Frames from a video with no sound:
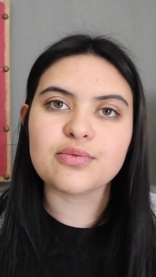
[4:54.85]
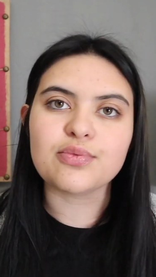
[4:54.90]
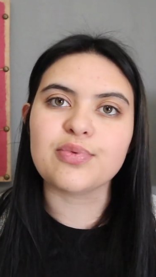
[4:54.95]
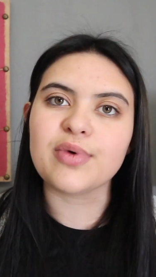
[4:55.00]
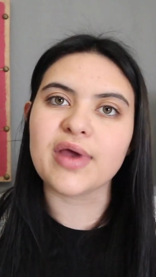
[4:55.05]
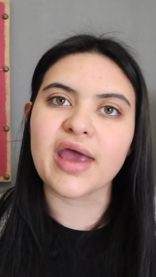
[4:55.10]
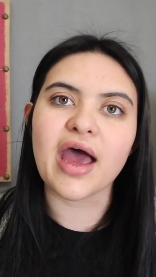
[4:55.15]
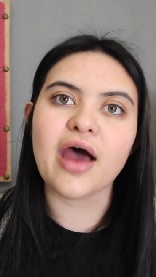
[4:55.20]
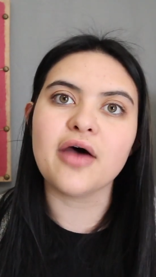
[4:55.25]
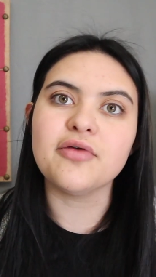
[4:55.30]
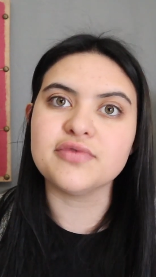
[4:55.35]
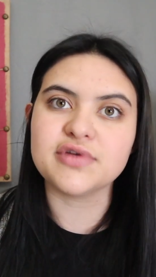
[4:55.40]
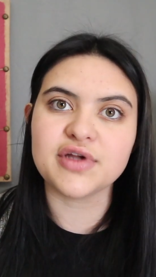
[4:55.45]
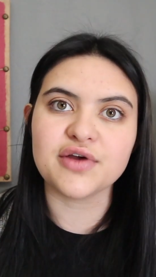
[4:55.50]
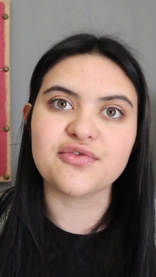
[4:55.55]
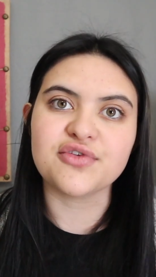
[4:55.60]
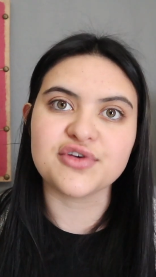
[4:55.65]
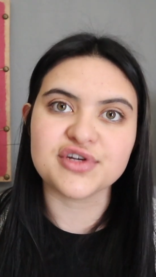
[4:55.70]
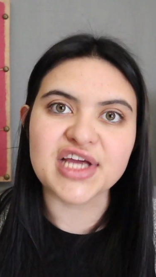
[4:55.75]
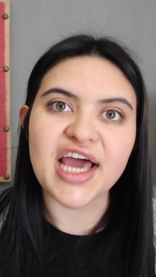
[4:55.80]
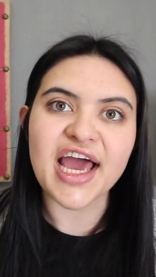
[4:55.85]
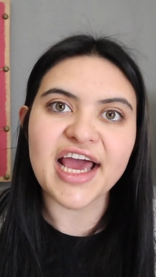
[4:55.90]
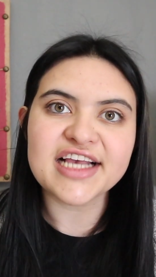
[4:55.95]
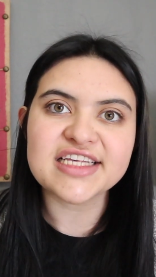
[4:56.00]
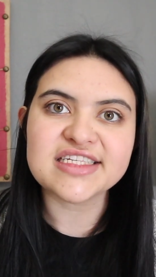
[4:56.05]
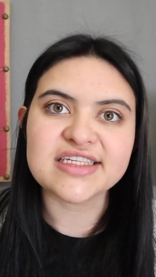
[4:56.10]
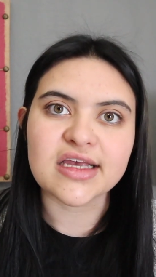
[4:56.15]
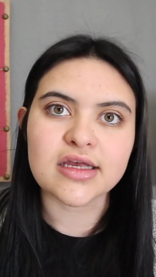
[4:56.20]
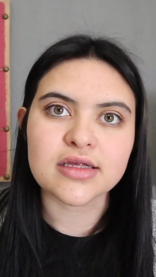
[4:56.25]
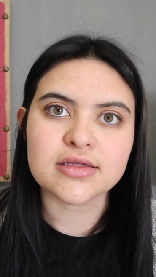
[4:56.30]
we have different
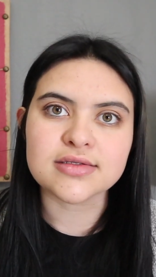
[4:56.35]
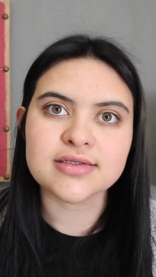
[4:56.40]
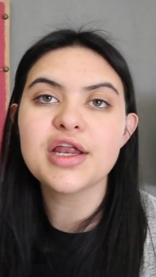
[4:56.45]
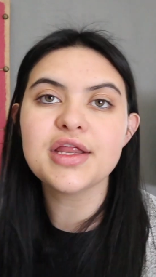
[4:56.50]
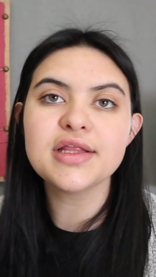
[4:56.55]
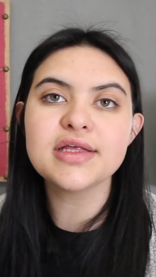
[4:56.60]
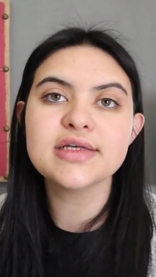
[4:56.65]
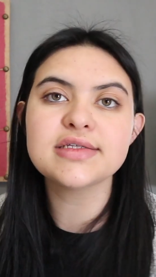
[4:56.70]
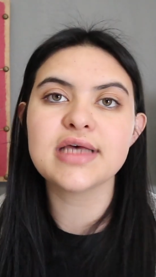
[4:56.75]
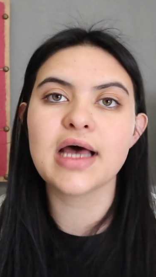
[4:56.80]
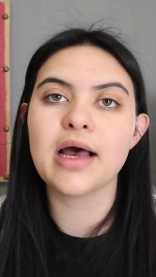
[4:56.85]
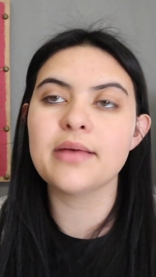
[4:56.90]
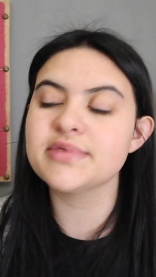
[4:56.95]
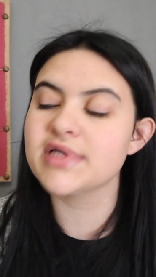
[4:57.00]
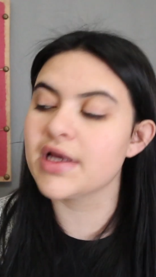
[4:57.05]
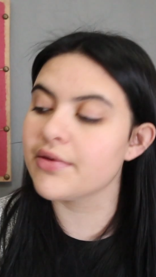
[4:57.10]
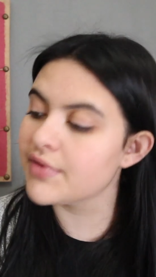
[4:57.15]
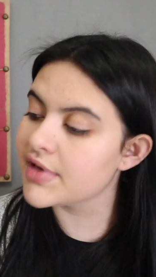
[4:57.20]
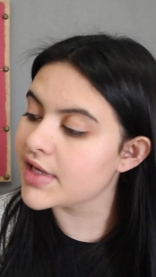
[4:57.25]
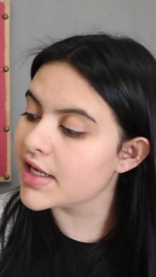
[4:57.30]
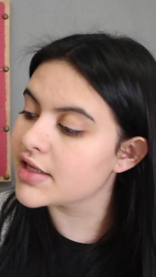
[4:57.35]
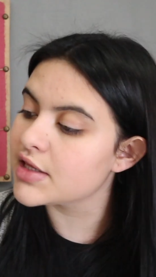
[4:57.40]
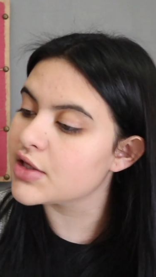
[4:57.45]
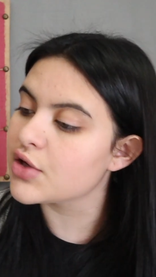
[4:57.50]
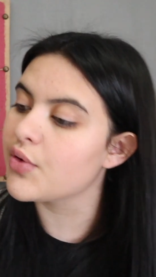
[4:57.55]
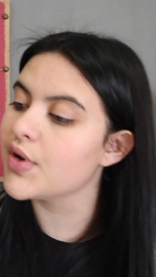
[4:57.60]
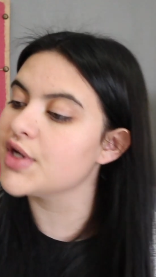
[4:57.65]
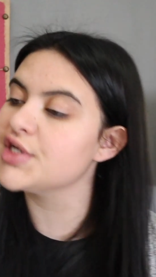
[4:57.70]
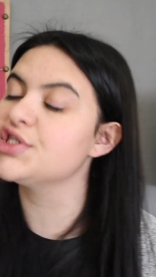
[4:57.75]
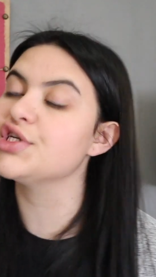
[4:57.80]
accents. Other times I would get the
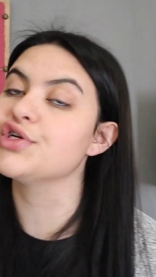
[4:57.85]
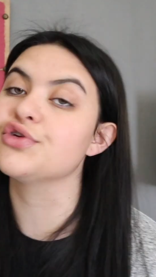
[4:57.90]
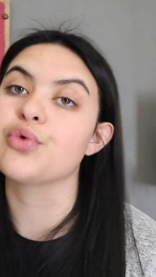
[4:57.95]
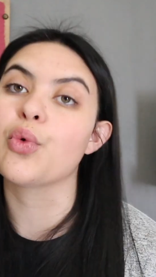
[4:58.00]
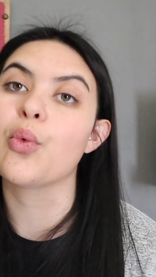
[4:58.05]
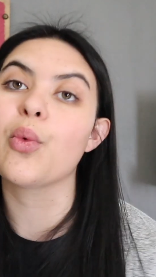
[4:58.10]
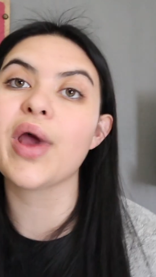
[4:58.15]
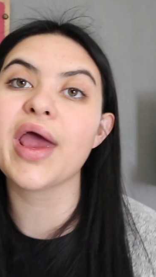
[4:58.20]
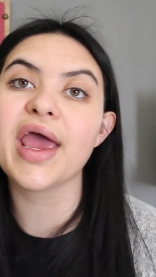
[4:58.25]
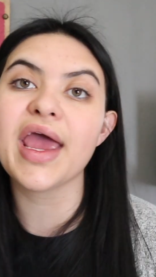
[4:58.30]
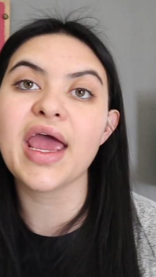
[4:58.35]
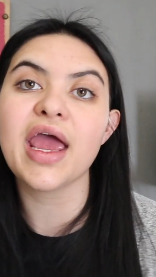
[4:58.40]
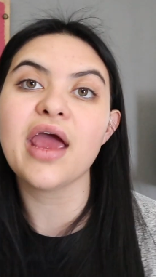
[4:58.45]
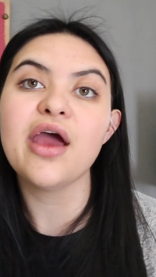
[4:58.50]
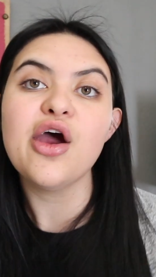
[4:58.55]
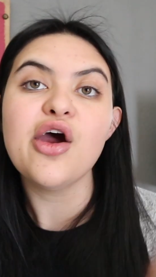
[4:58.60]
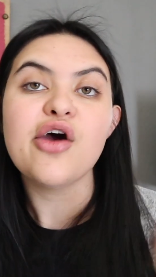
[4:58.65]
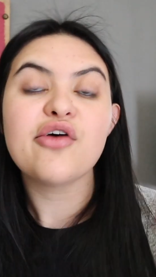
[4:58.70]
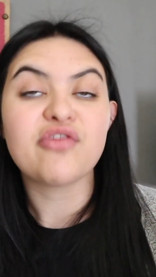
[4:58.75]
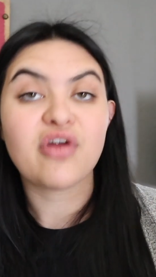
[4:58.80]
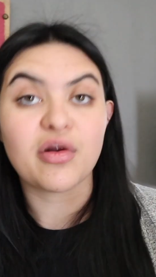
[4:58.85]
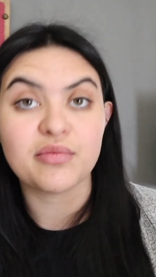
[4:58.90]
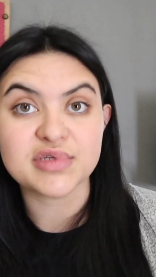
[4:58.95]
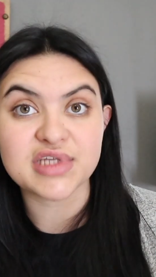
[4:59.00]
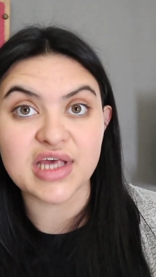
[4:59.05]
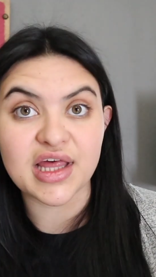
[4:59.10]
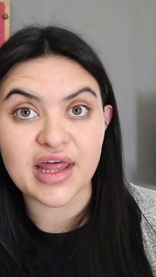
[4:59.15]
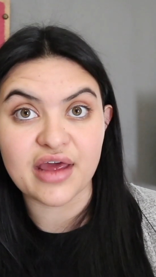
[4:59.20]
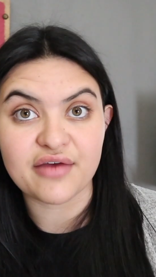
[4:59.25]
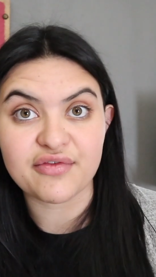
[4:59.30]
question, where from
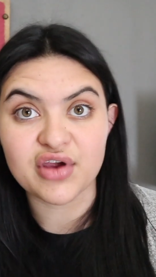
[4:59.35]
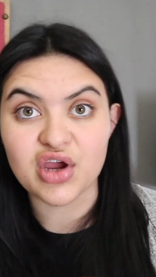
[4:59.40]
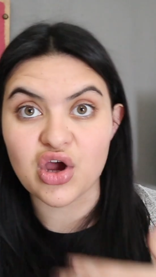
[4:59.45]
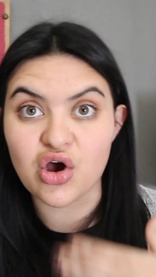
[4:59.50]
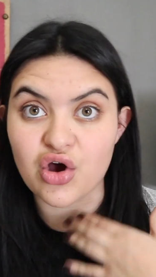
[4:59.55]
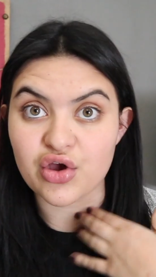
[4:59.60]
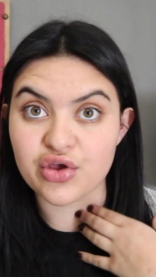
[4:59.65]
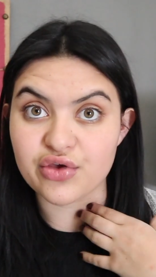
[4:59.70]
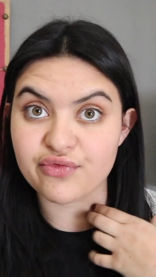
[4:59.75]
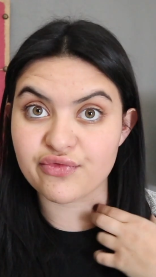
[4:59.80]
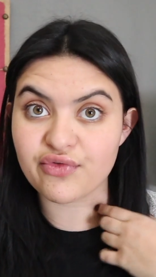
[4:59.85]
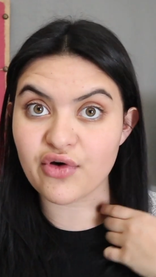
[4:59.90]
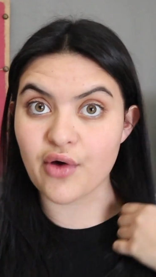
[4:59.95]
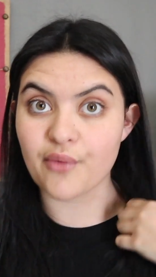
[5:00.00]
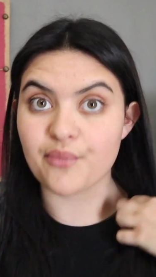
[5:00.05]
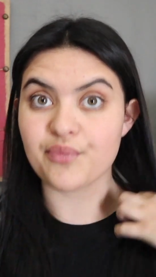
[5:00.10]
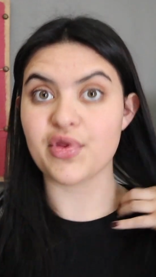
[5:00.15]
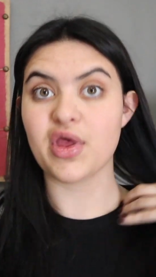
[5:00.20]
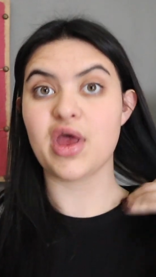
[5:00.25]
South Africa are you from?